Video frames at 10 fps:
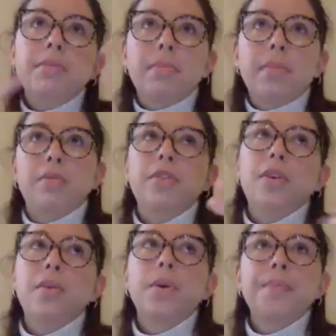about,
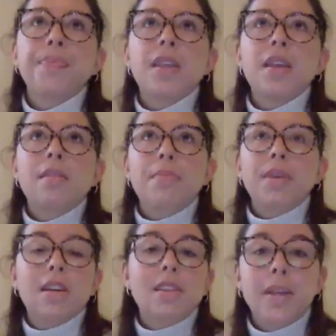
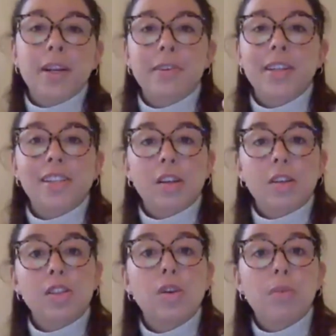because periods are
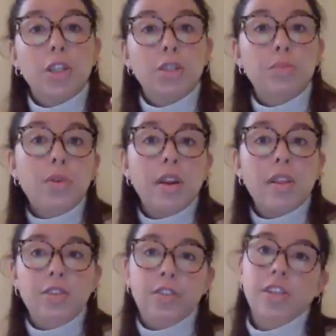so much more
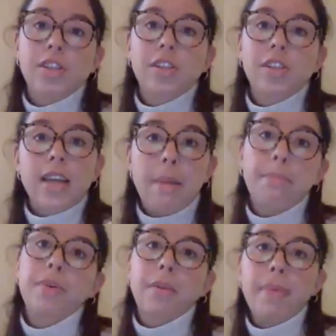than just a
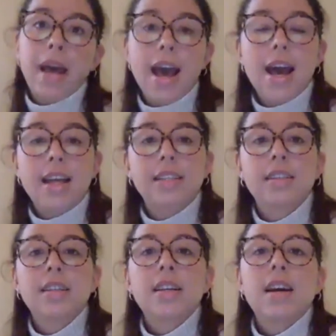tamp on a
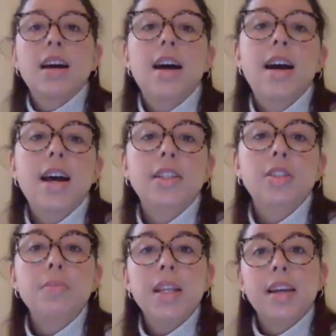pad.
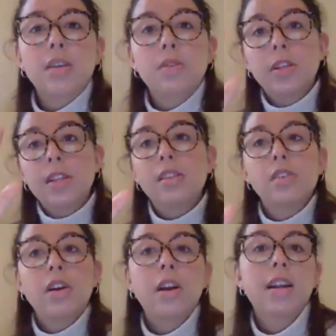To me, that Northern
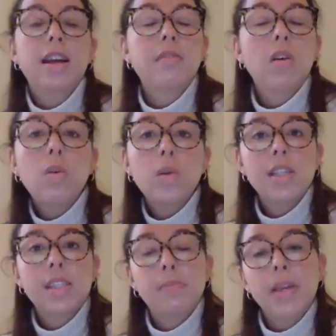Star have
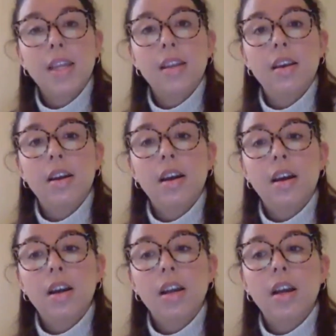always been
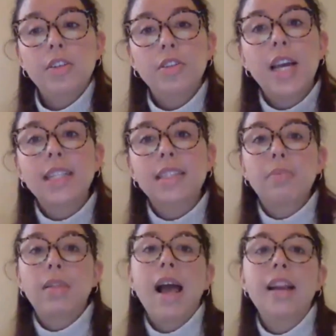a
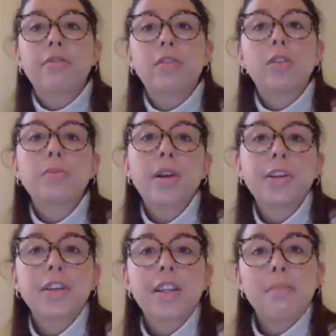united platform where
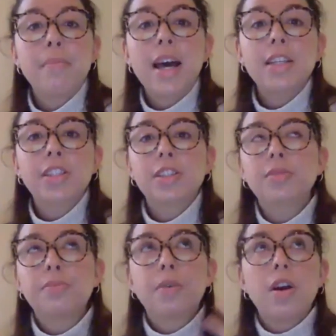you can
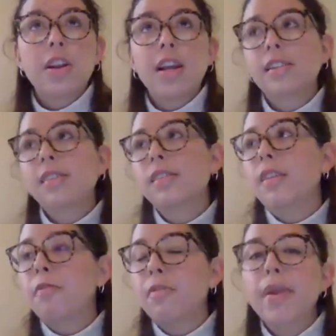manage products,
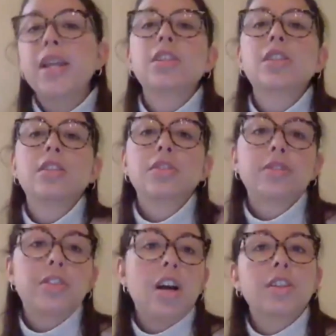information, your
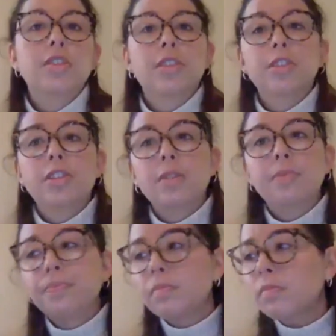doctor, your